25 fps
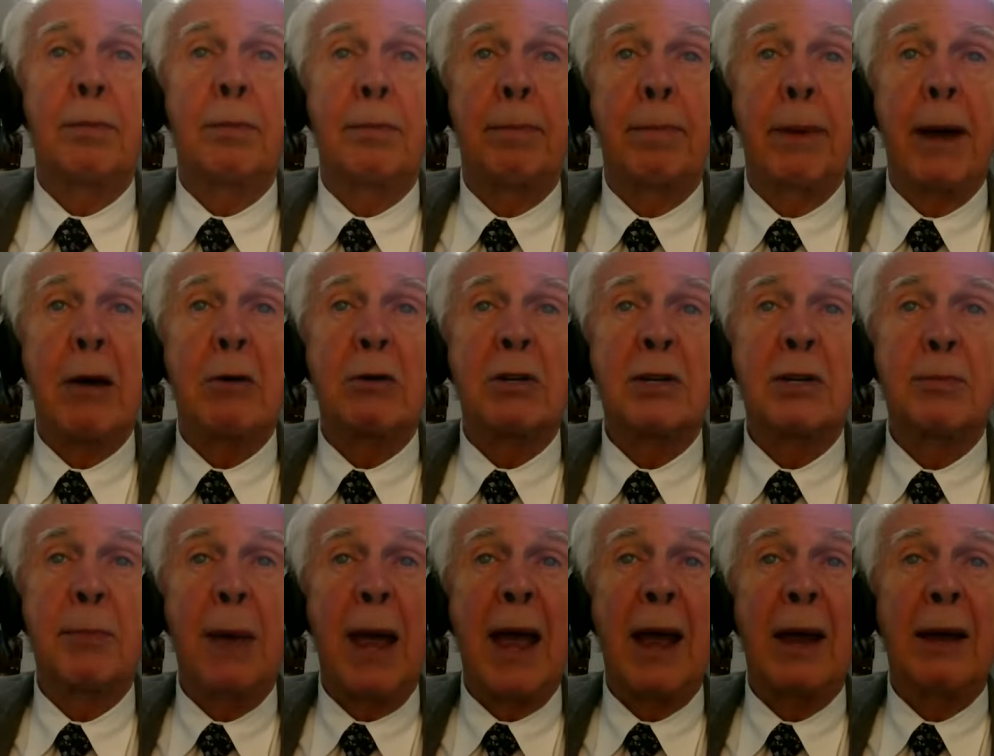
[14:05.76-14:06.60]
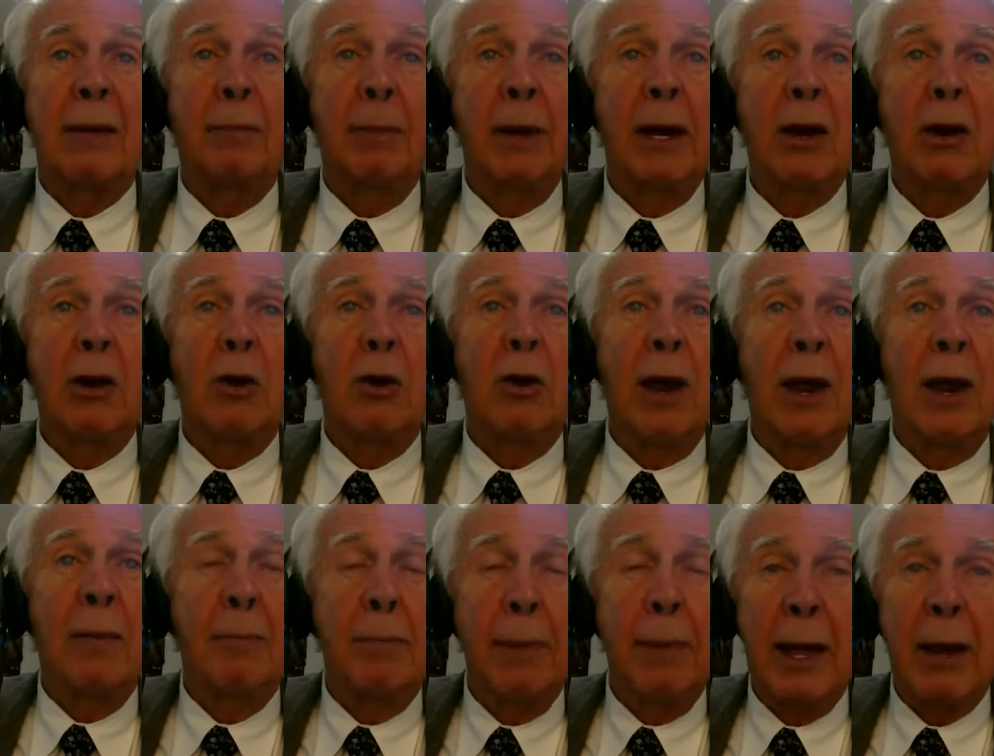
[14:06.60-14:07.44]
bounce back bigger
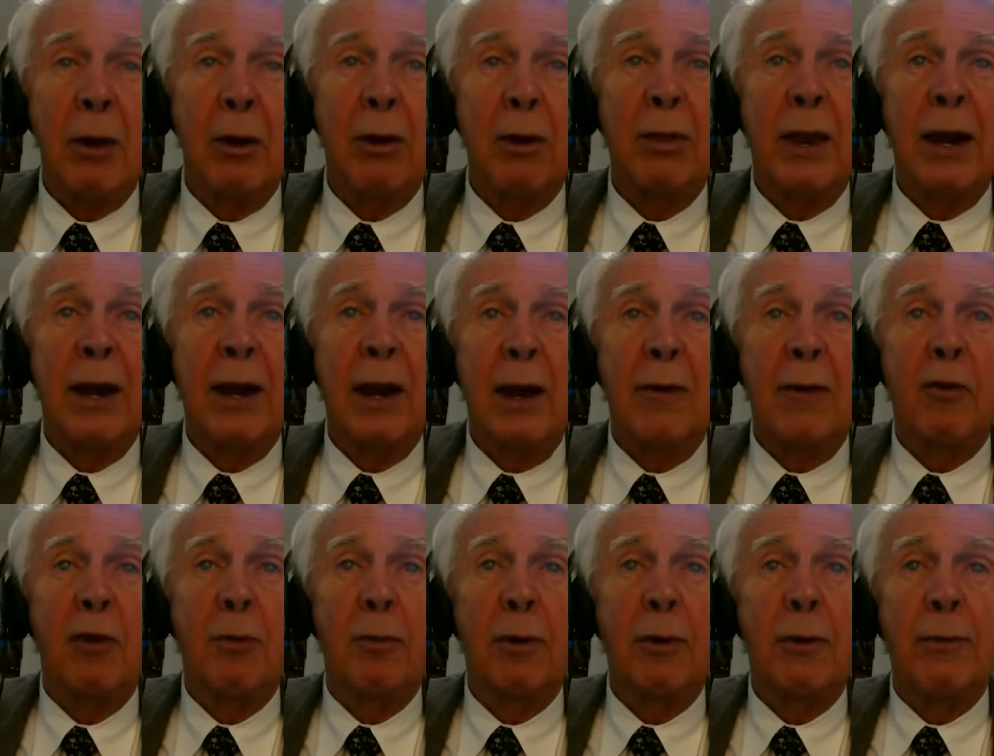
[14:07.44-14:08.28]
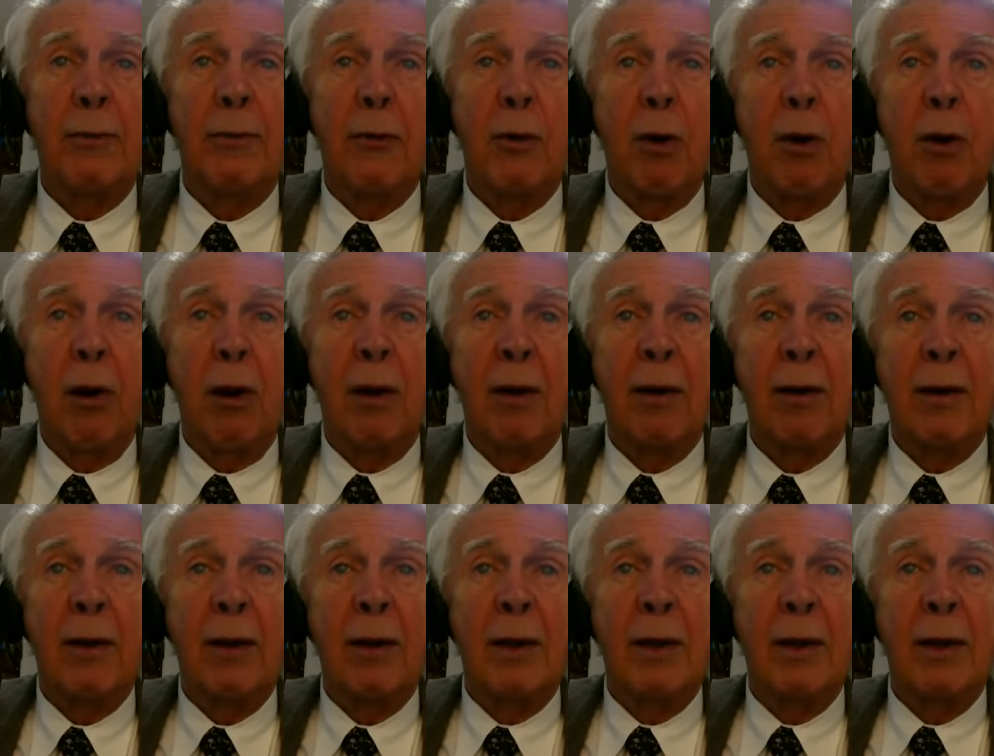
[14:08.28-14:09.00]
and better than ever before.